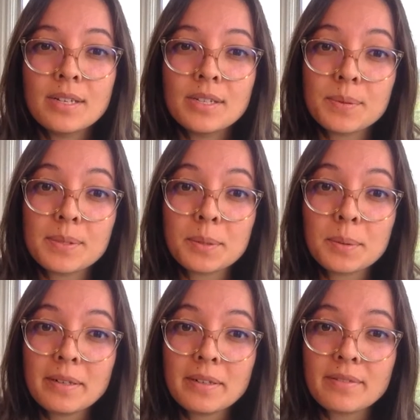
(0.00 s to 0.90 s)
So as a
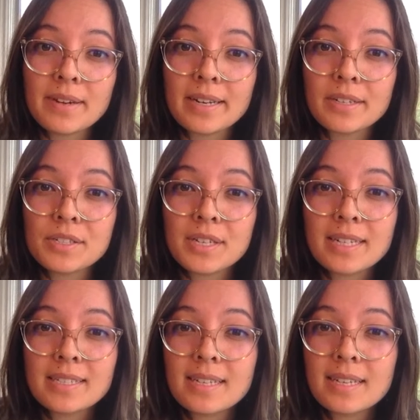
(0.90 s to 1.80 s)
query writer
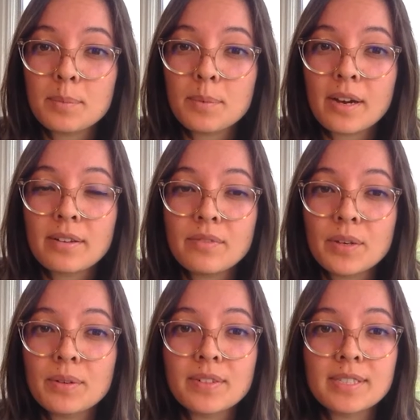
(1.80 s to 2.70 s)
trying to get a broad
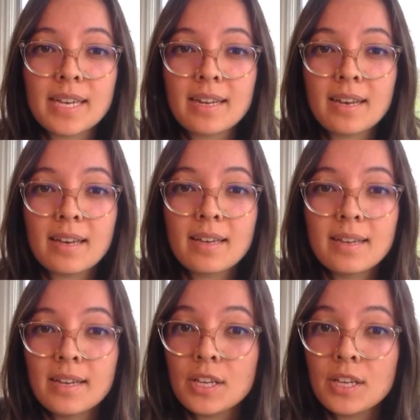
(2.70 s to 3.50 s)
view of your data,